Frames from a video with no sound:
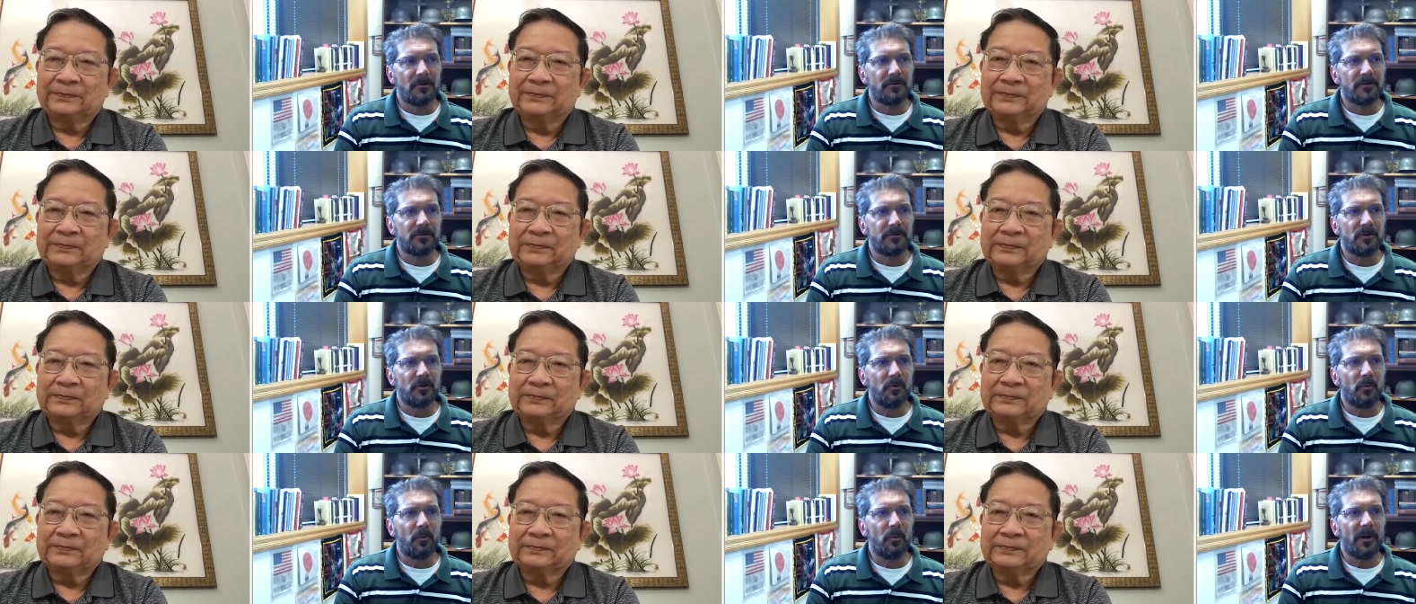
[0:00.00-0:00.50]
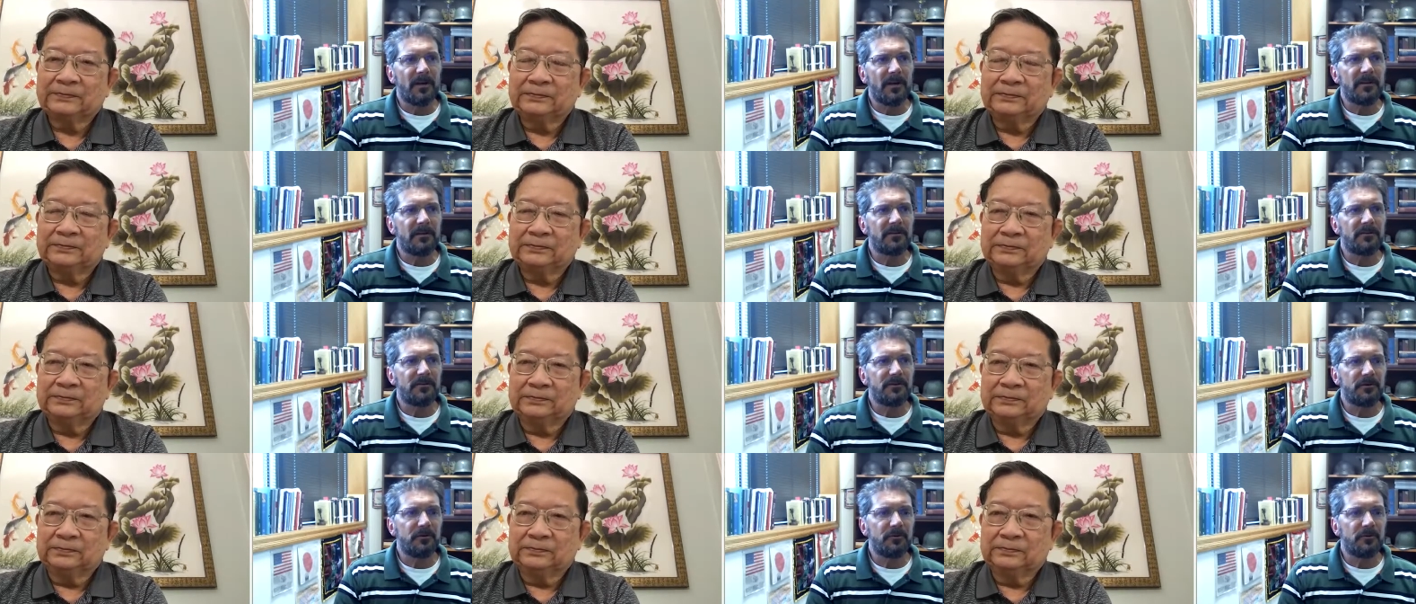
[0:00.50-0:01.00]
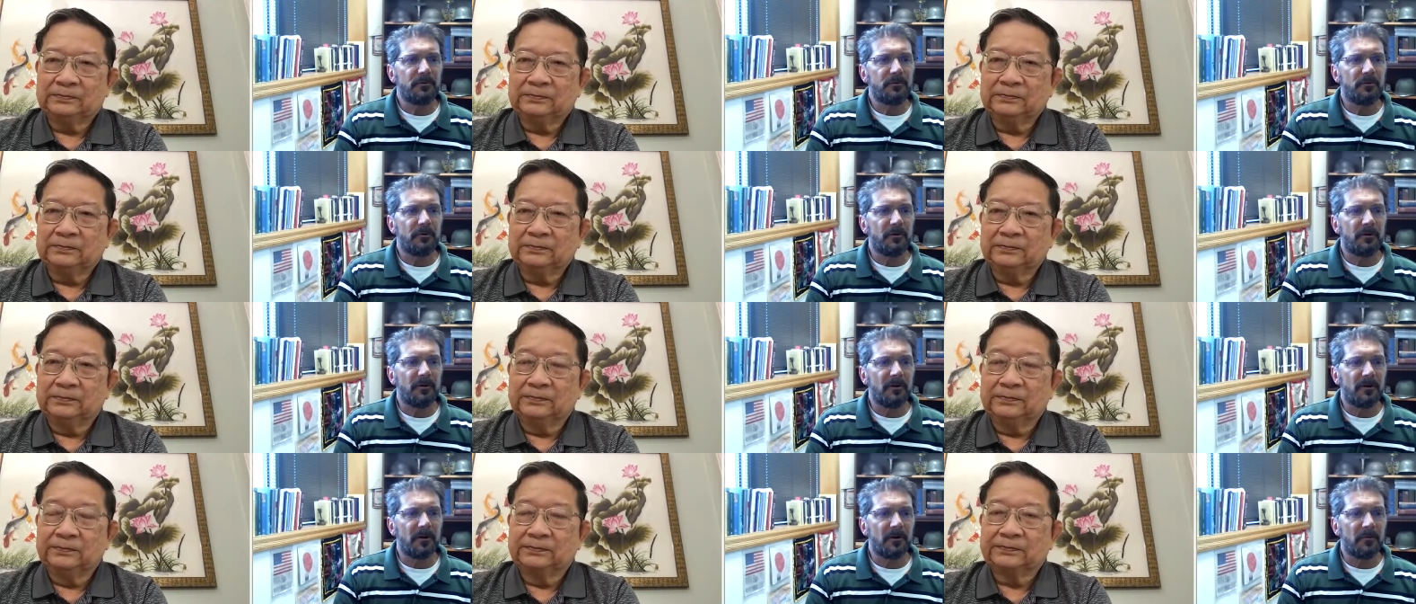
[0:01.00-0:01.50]
Speaker 1: So when did you
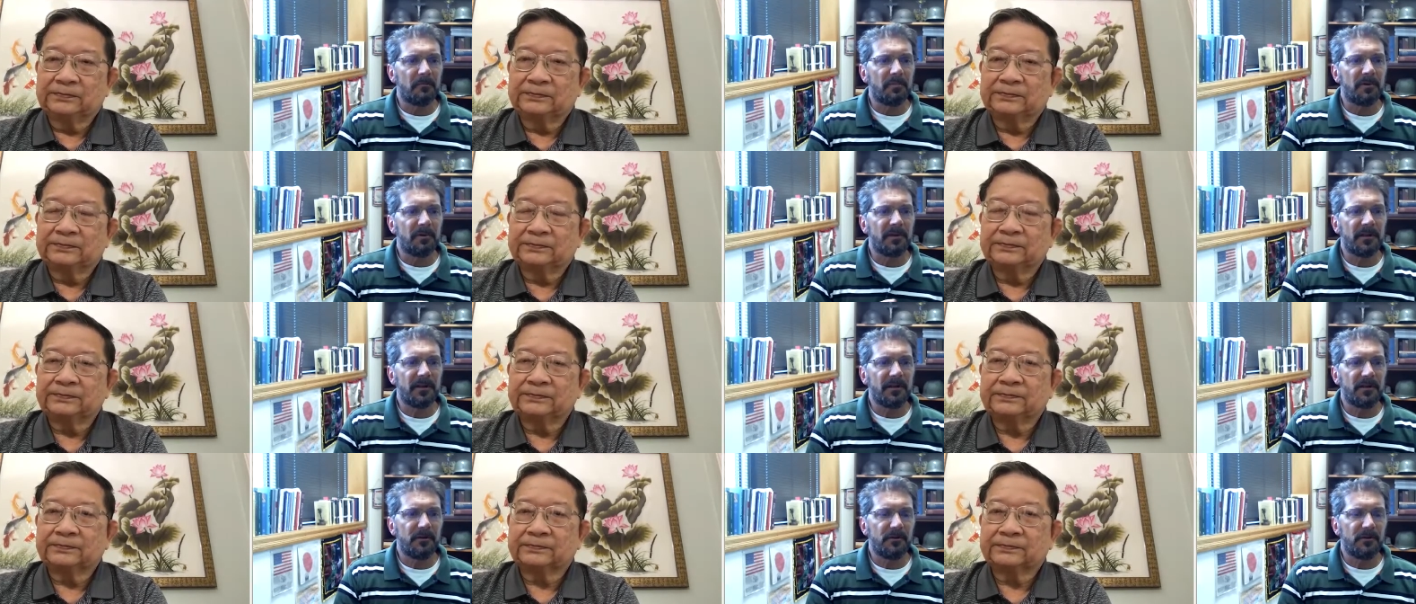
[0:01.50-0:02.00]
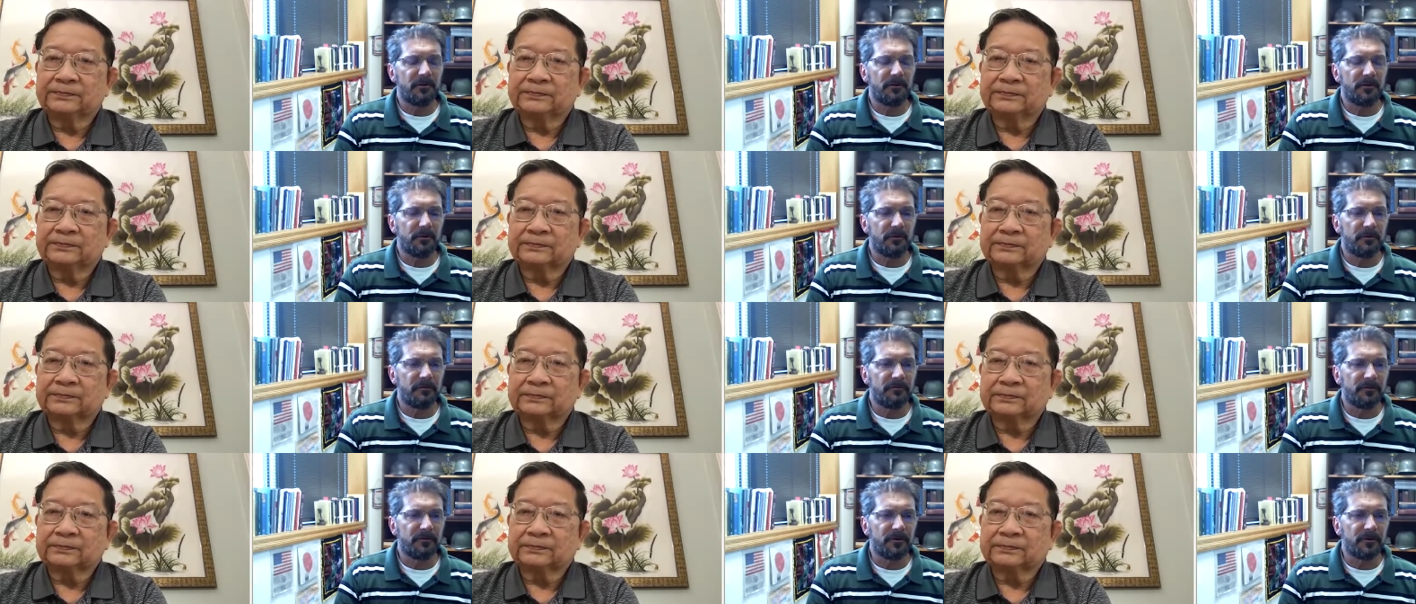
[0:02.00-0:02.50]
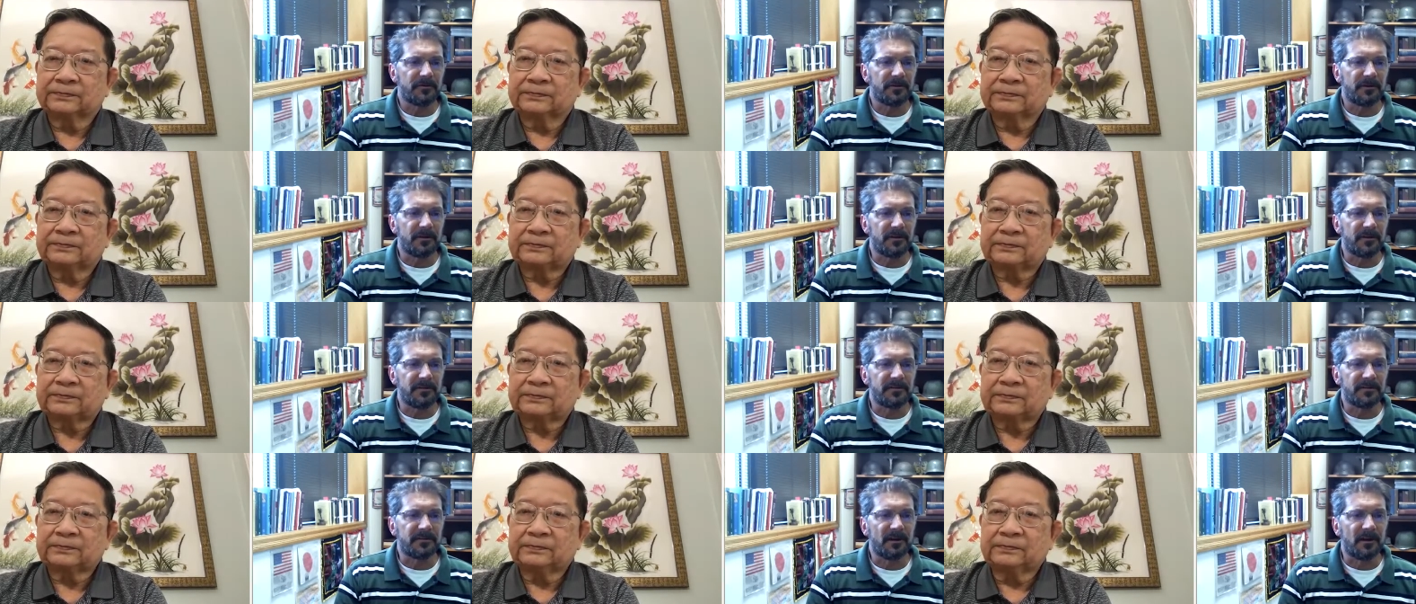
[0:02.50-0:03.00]
complete your university
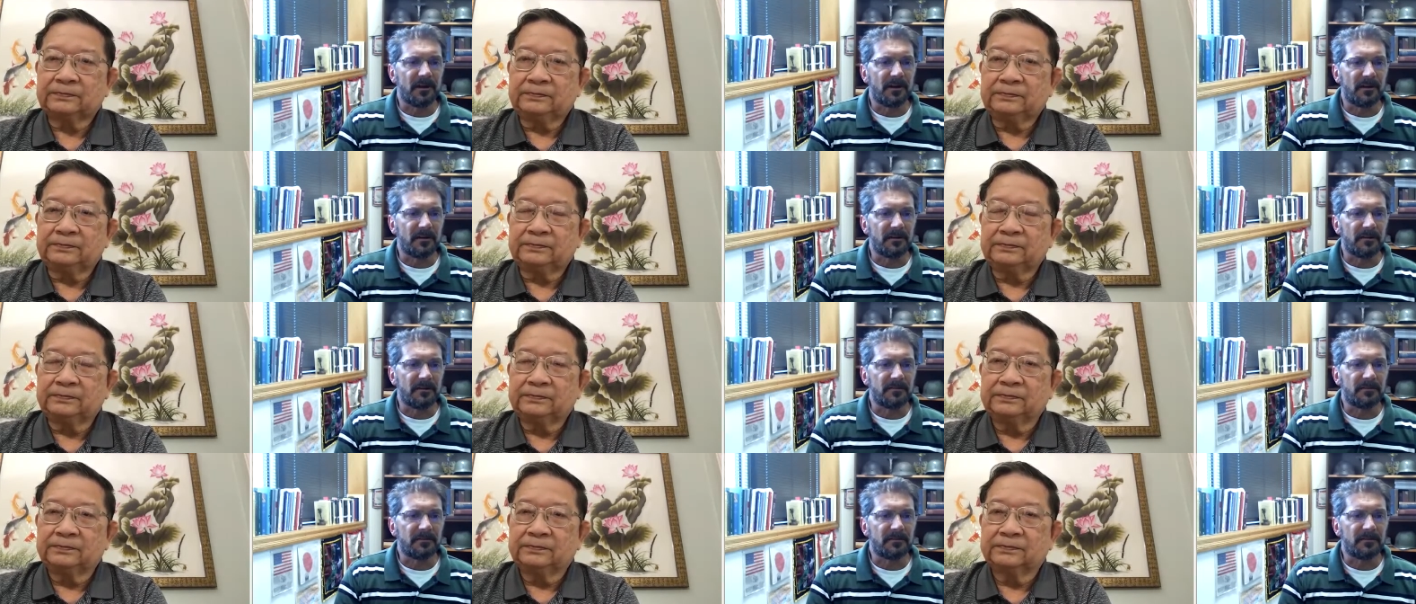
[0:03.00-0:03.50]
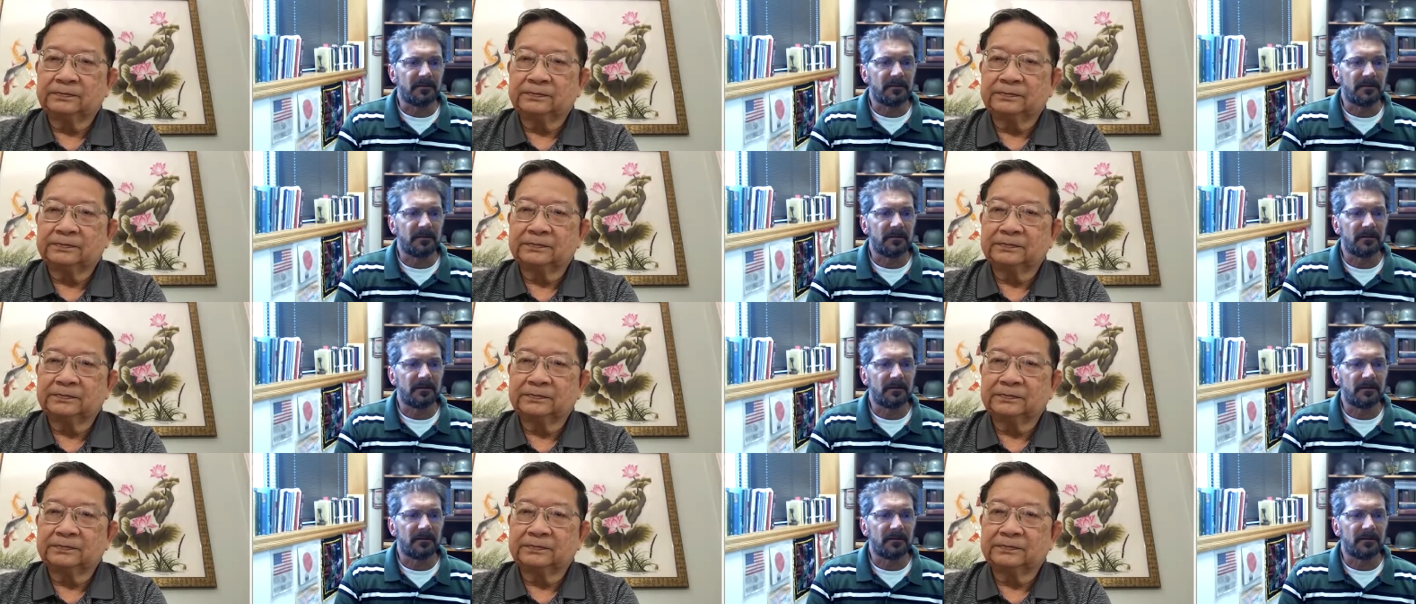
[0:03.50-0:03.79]
studies?